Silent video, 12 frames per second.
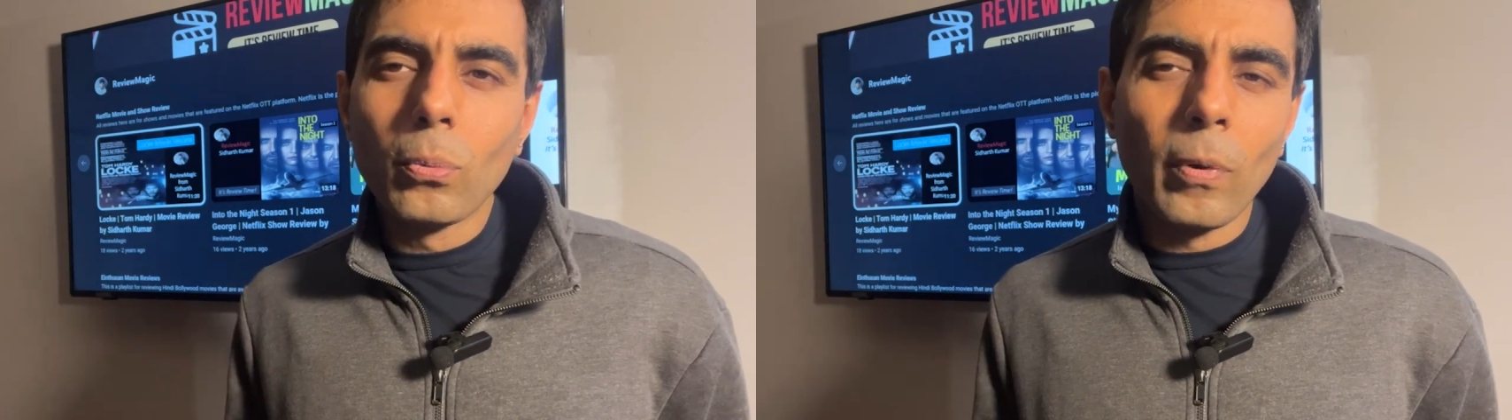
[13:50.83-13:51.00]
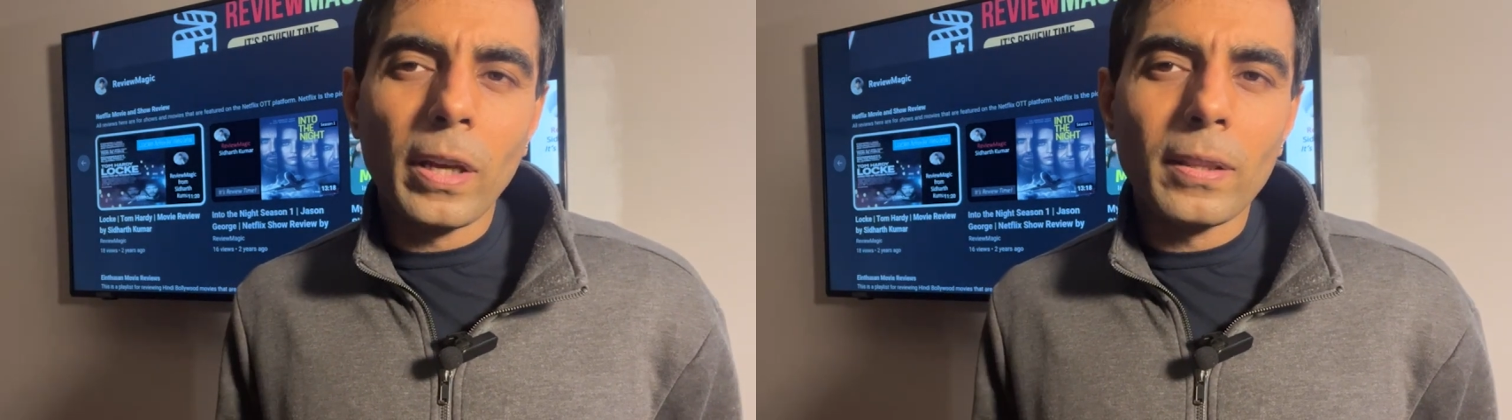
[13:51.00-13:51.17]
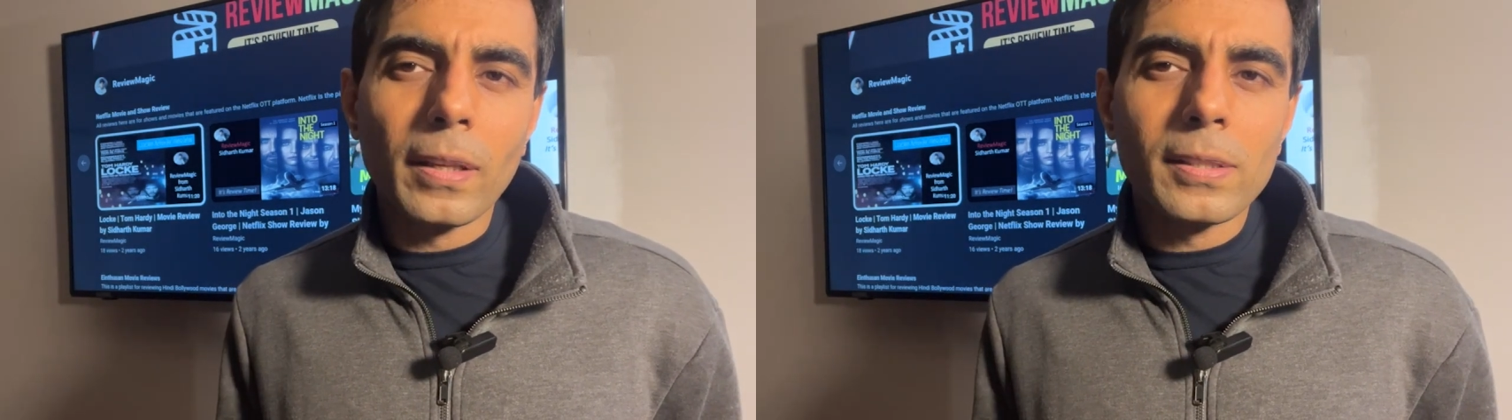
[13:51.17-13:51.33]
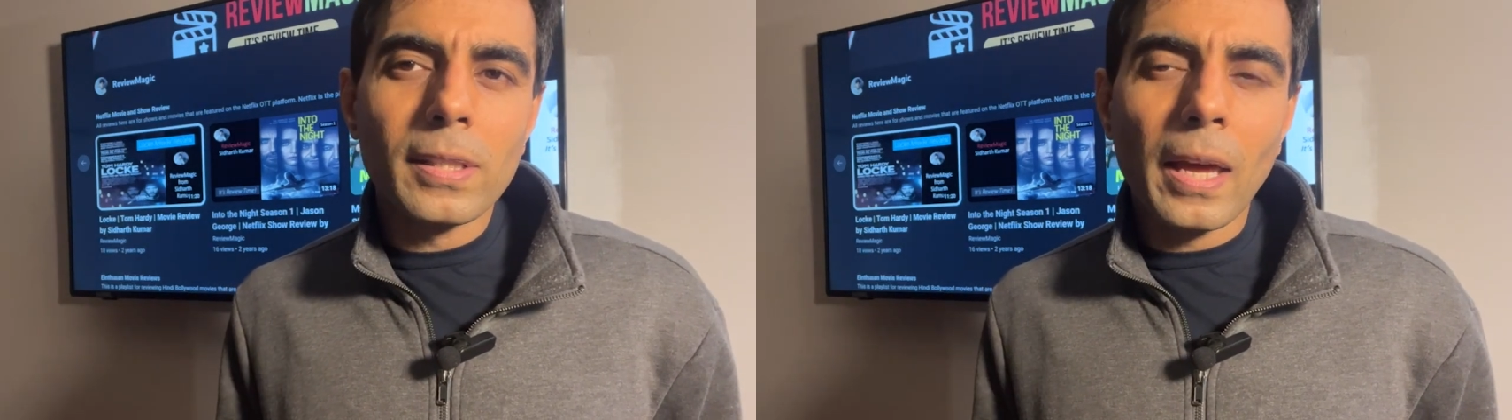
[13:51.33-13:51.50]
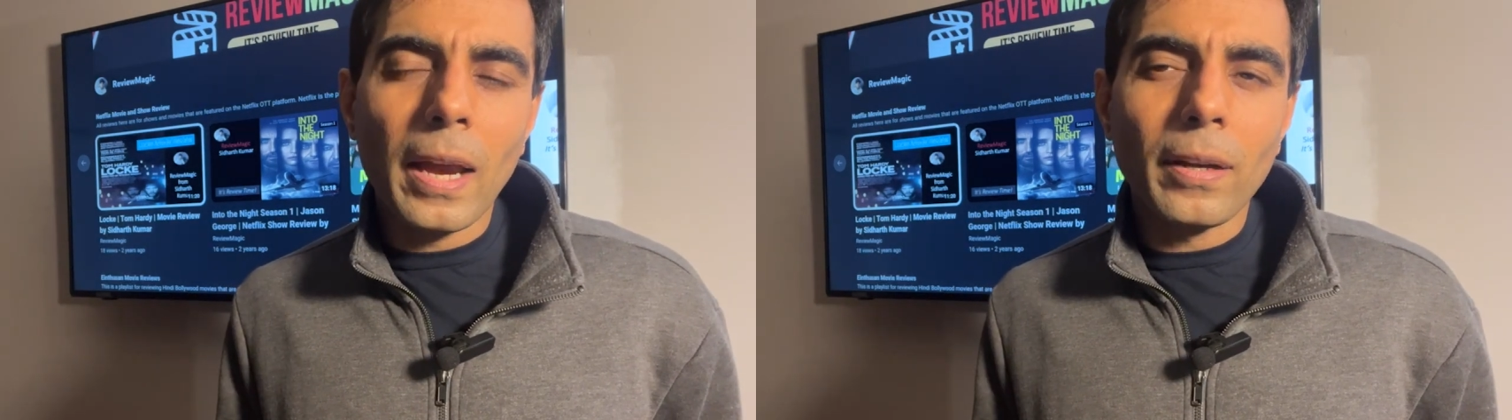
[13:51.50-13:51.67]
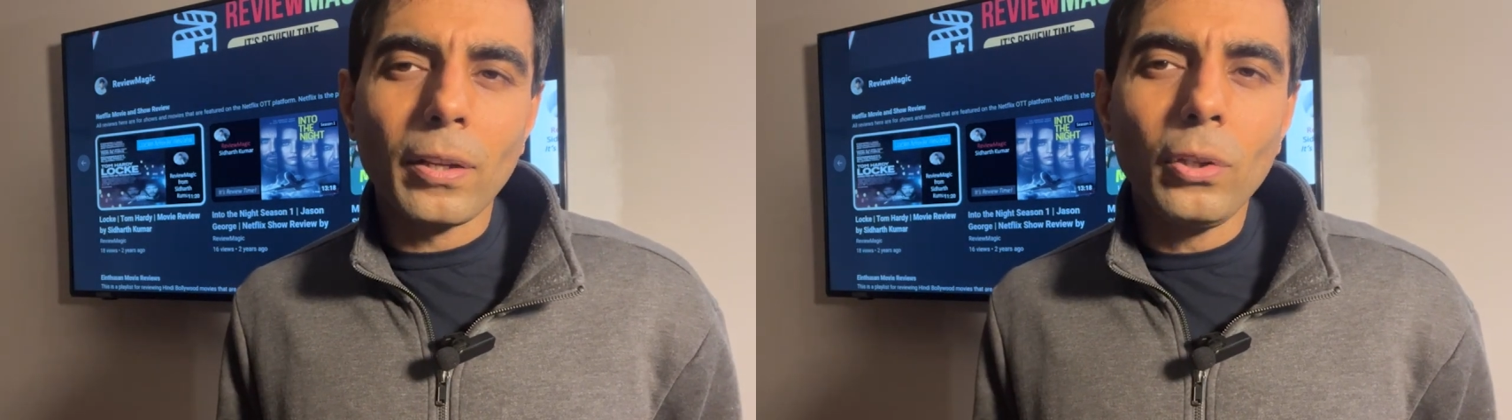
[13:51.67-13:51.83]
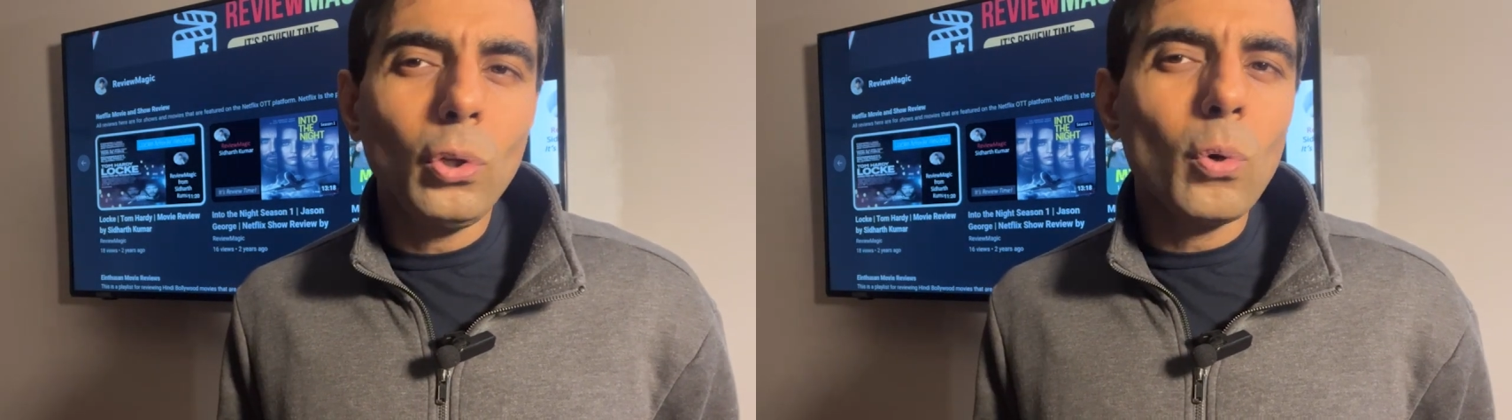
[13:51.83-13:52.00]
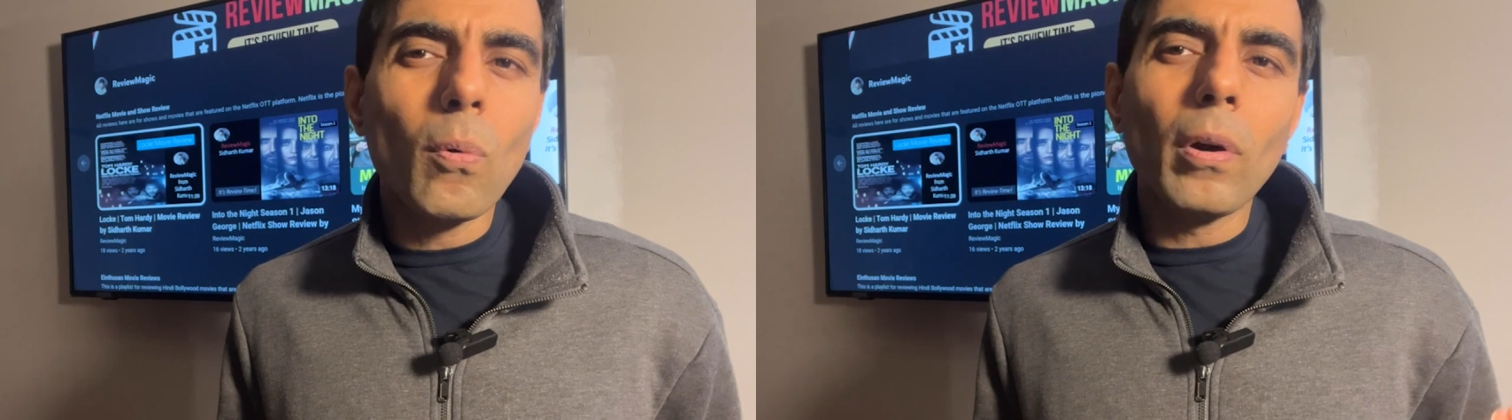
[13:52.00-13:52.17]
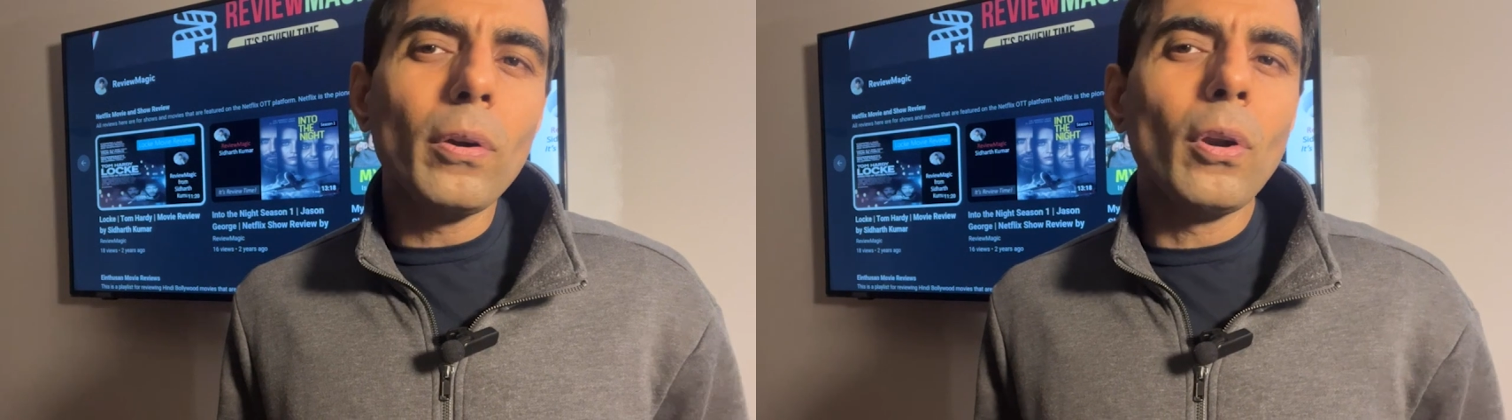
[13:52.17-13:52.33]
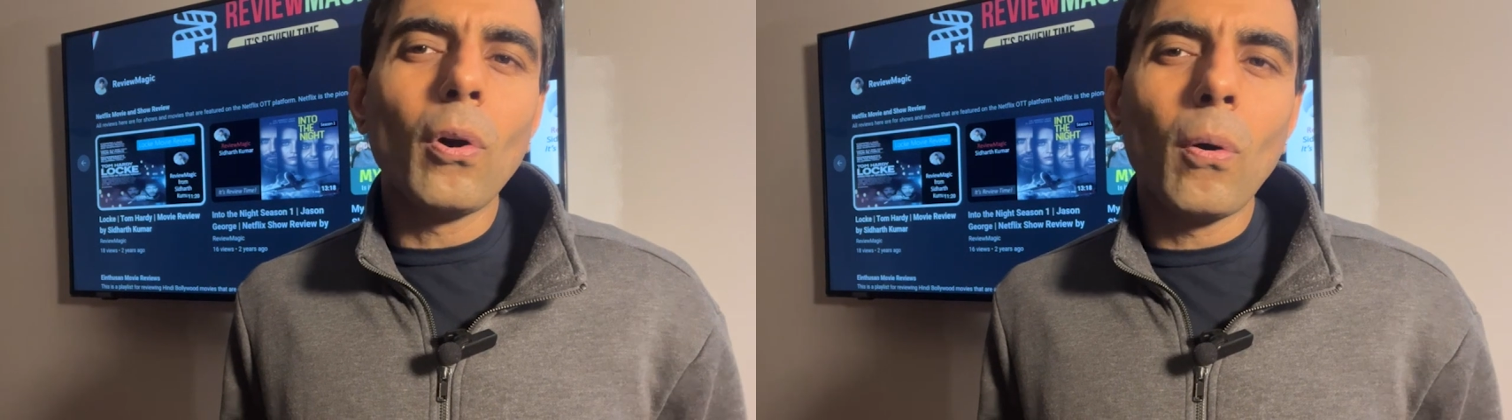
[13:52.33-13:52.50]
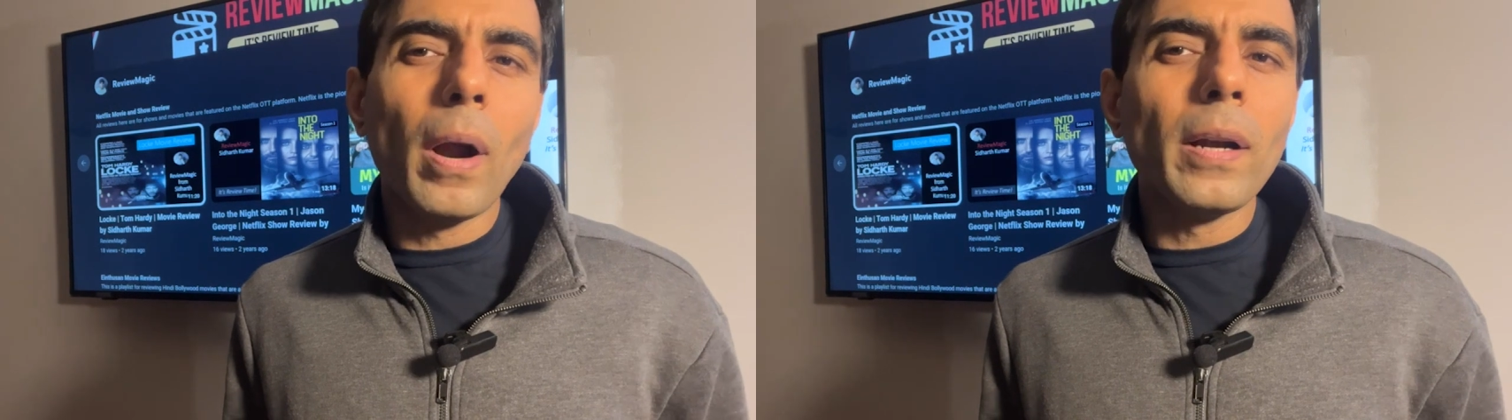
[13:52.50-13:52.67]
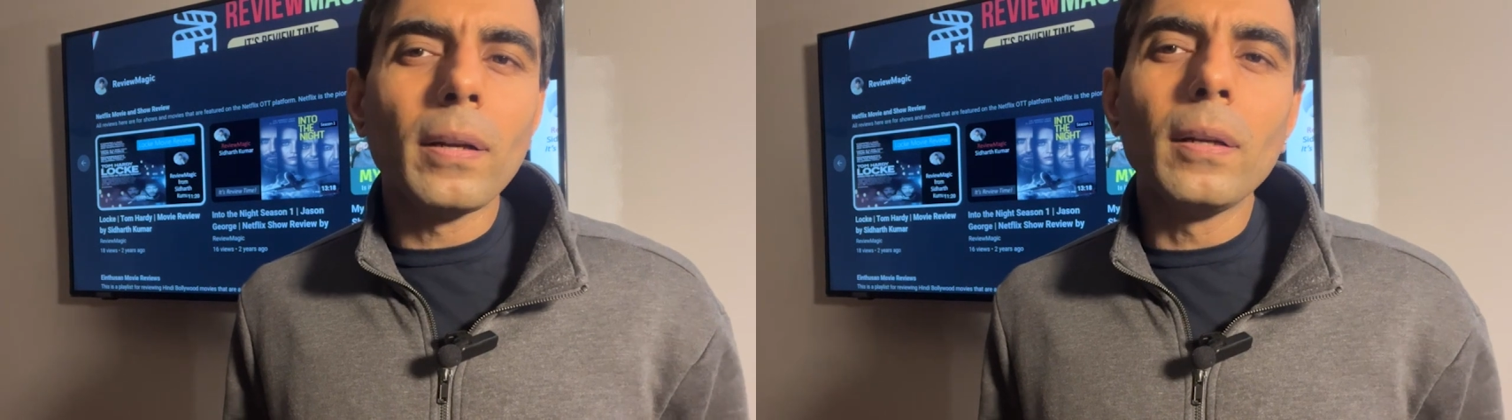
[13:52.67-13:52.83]
with is that you won't
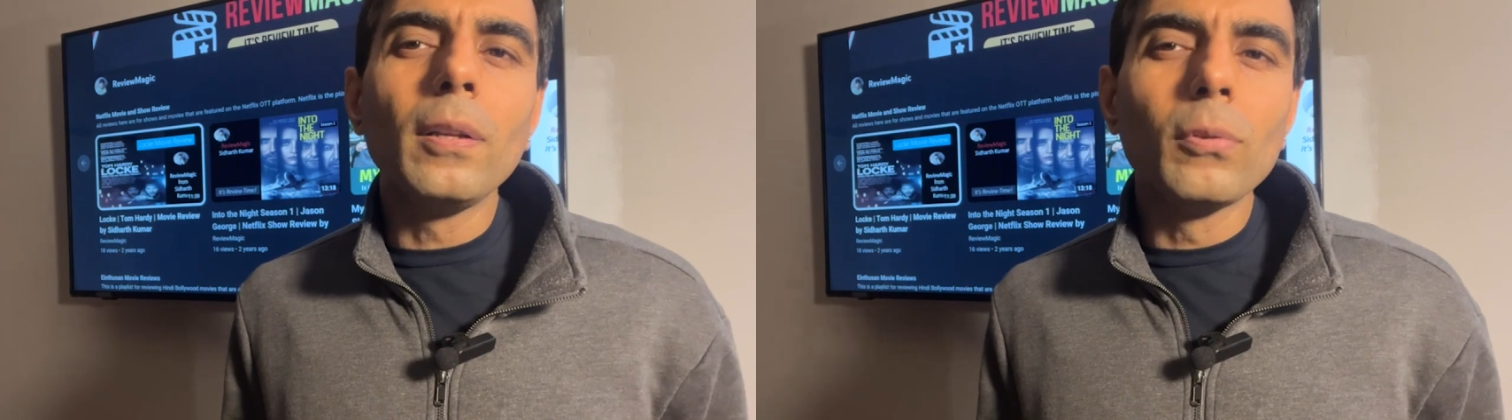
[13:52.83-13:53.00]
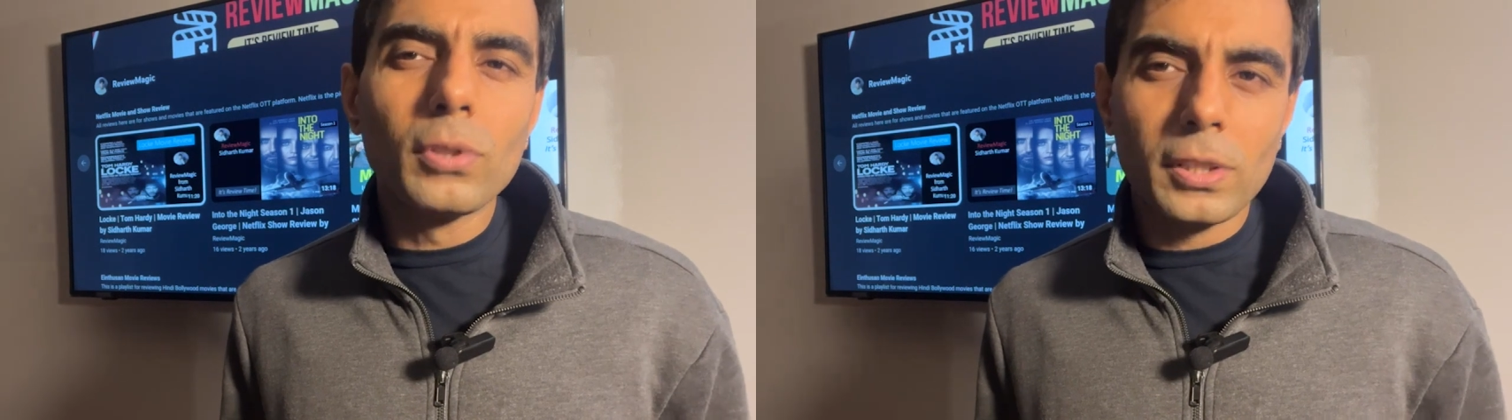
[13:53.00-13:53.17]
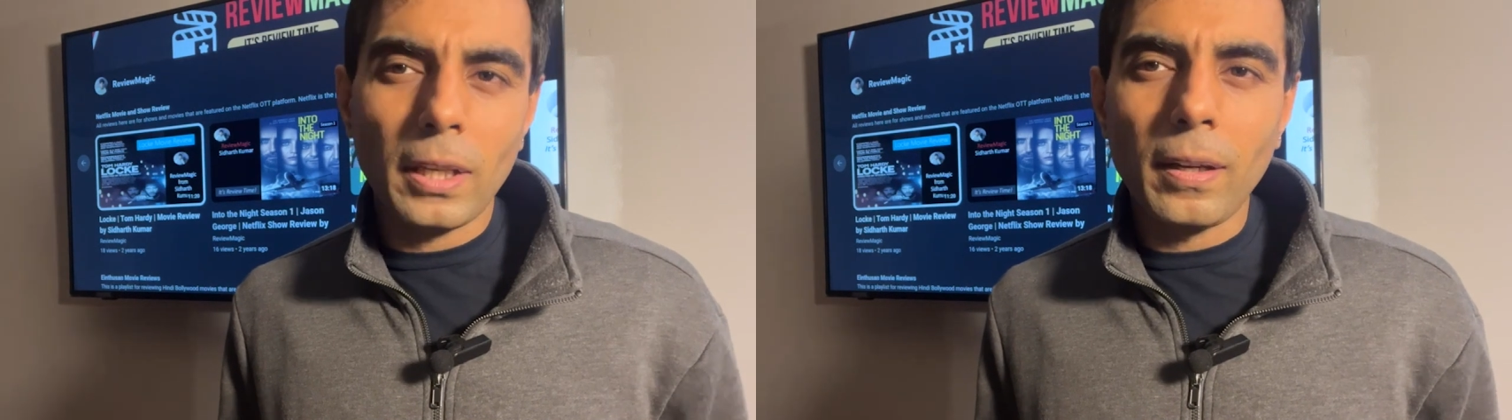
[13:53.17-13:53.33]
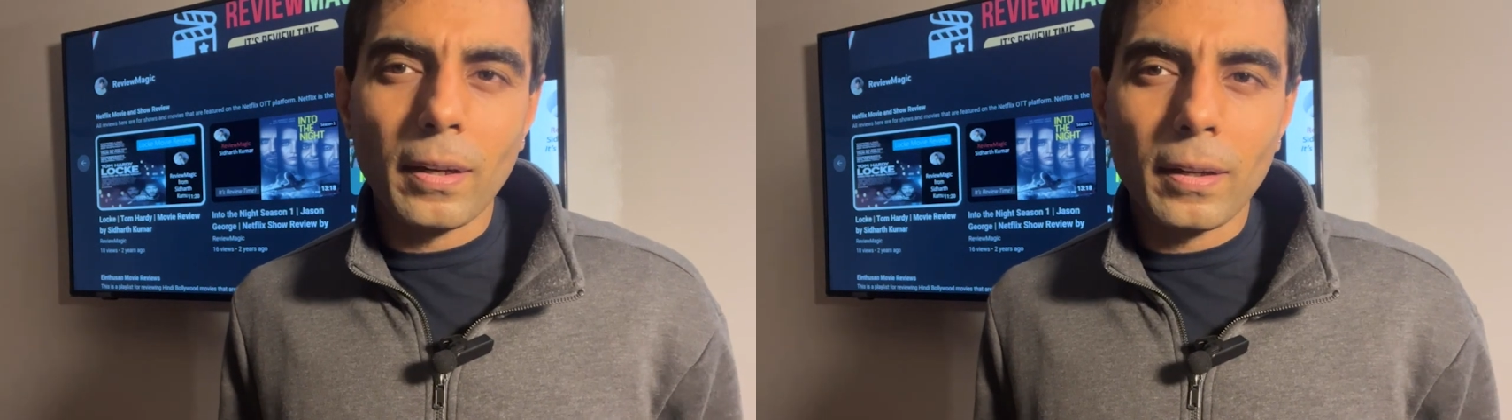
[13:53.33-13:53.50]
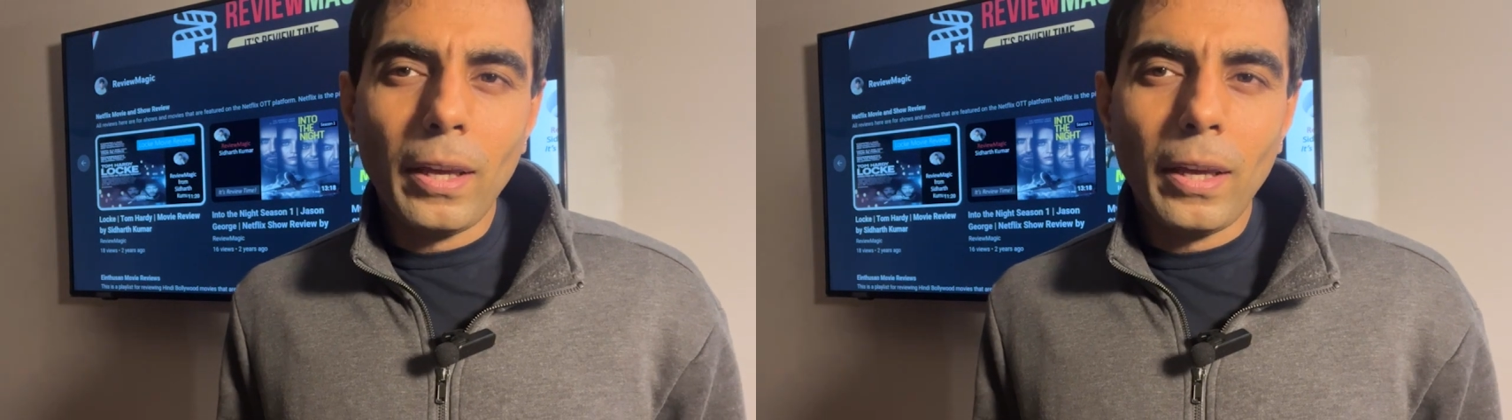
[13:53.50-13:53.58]
know until you see it.